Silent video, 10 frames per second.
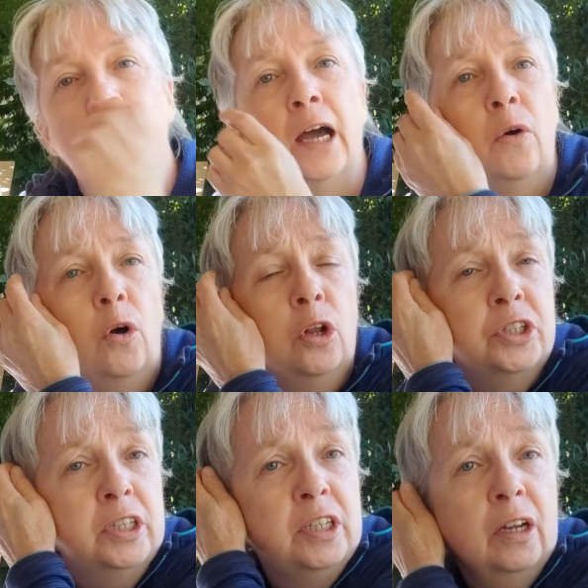Now,
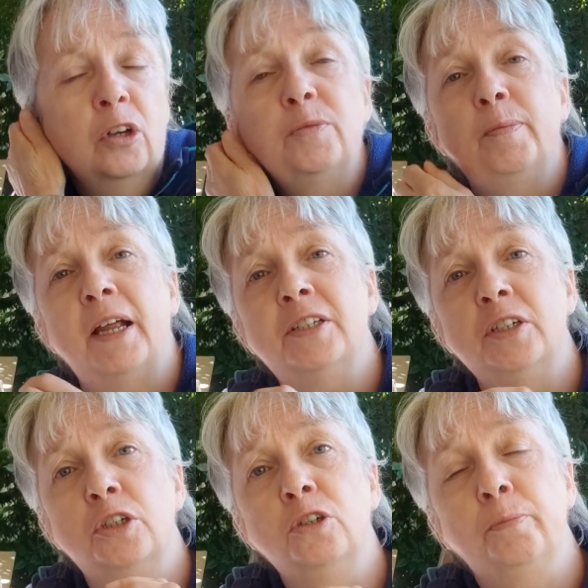also this year I'm going to be
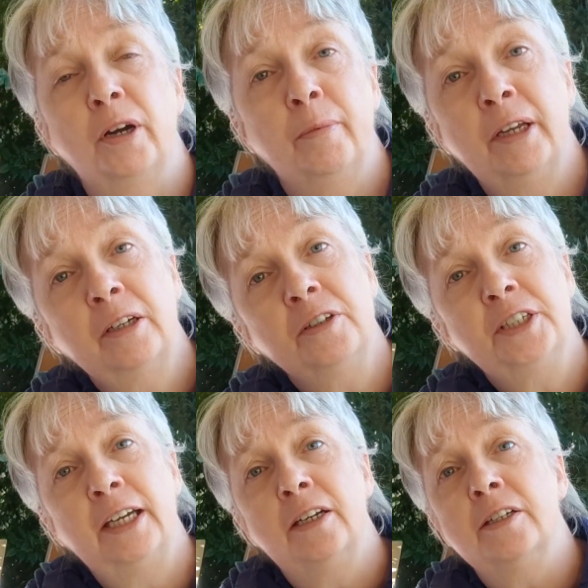planting 2 permanent
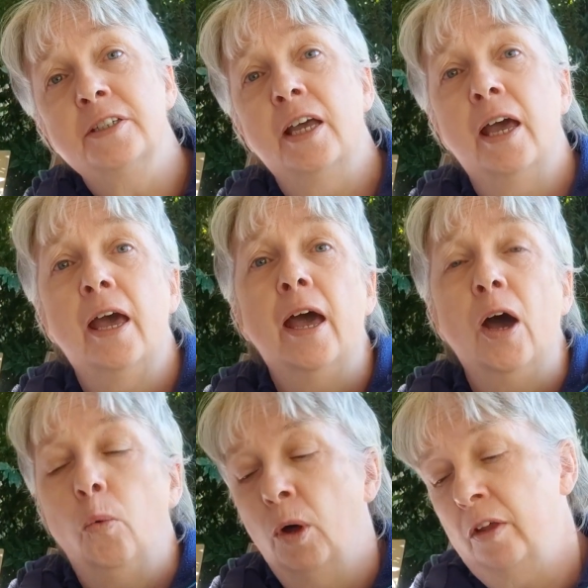containers.
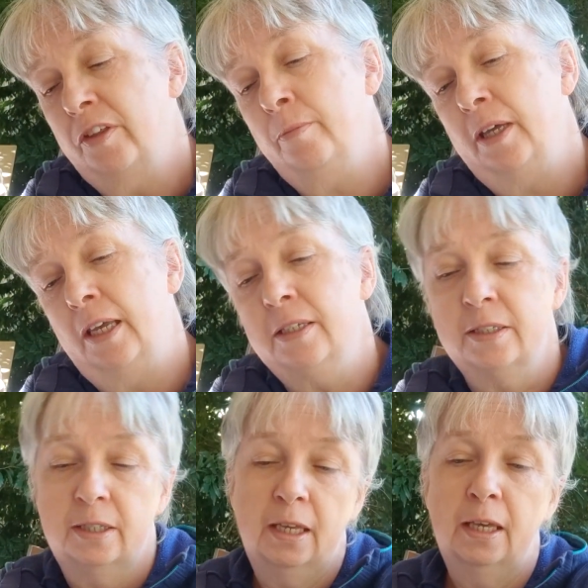One of them
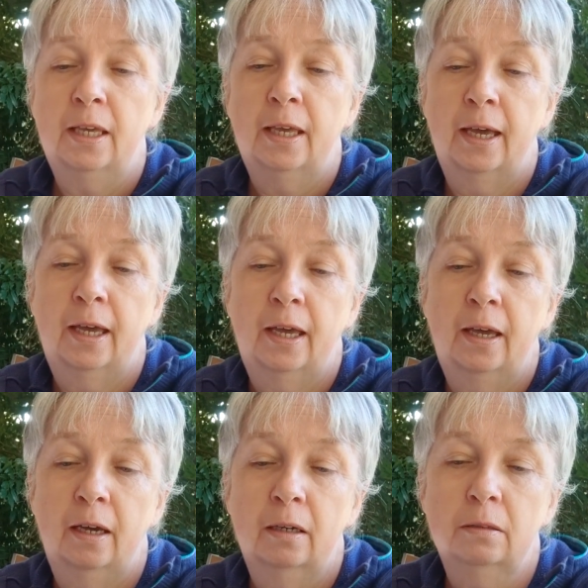is the
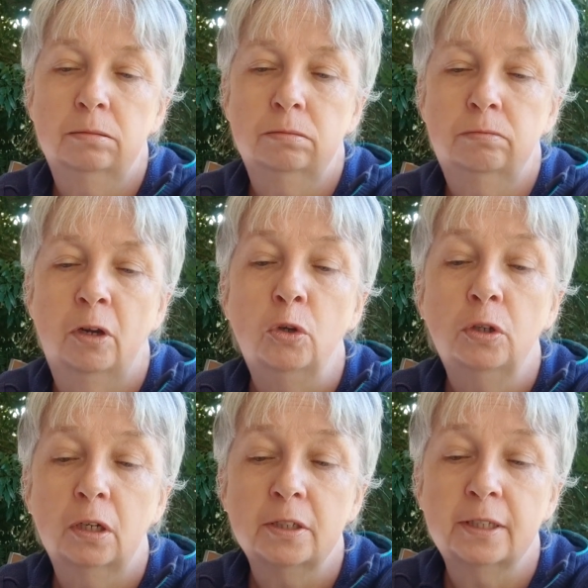
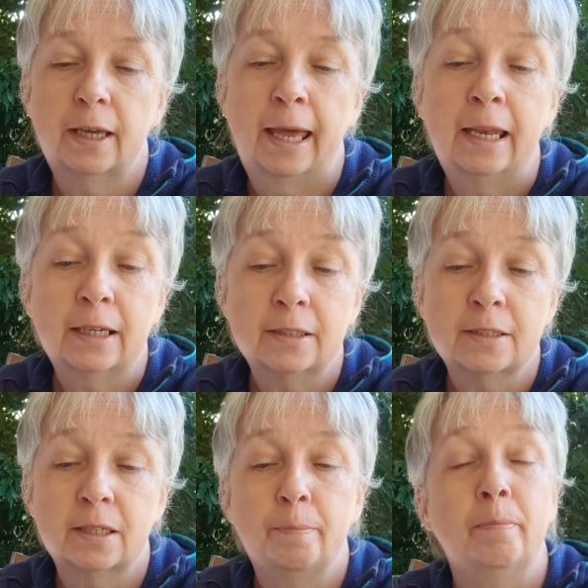Ranunculus,
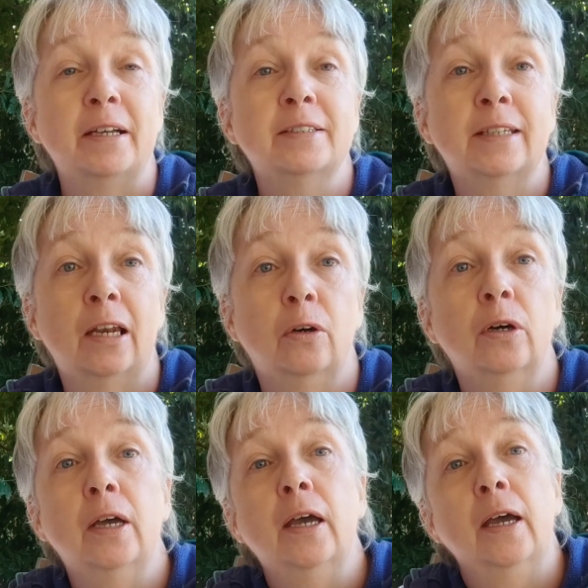Elegance,
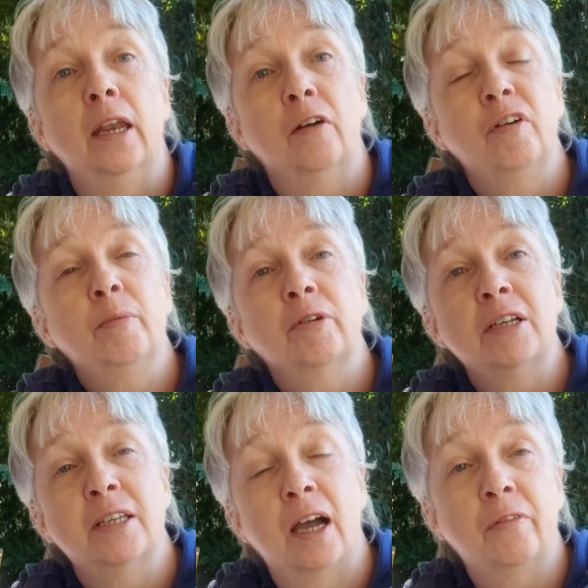Pastello. Now, Farmer
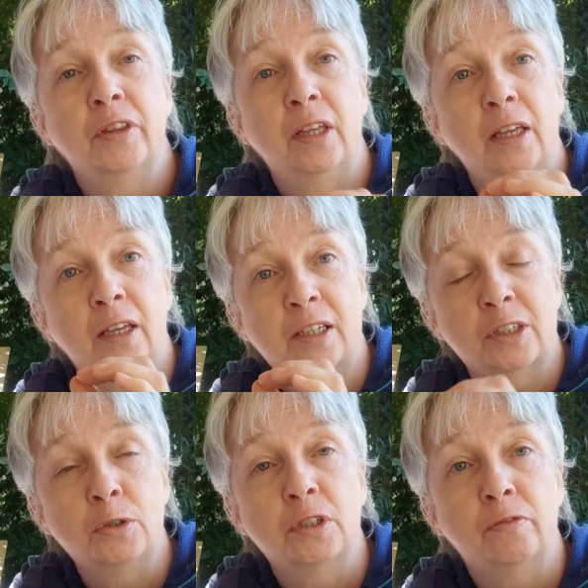Gracy have the
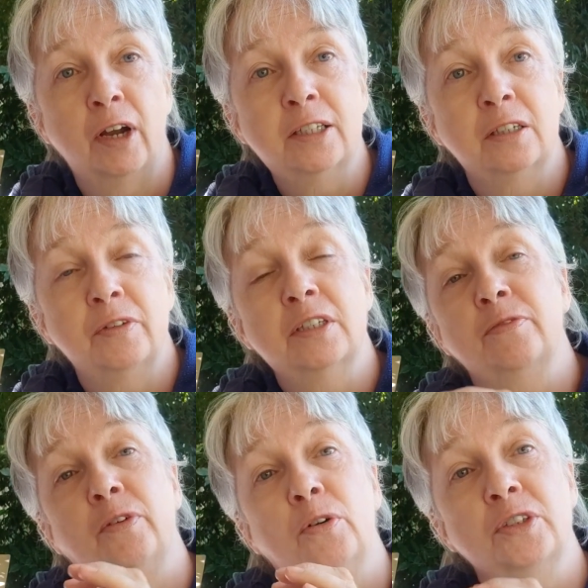exclusive rights of this
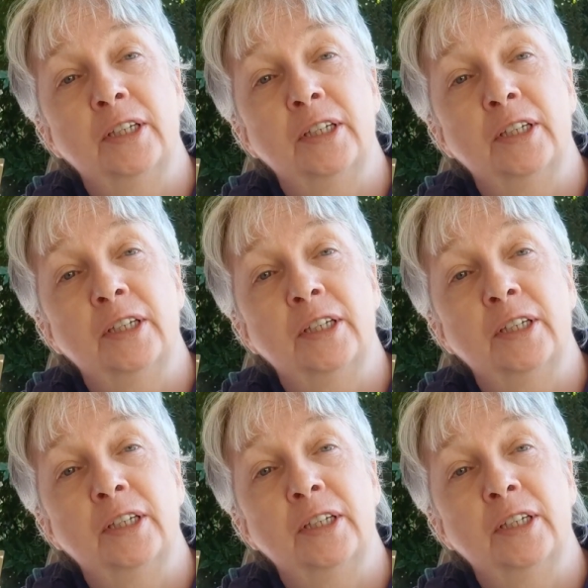for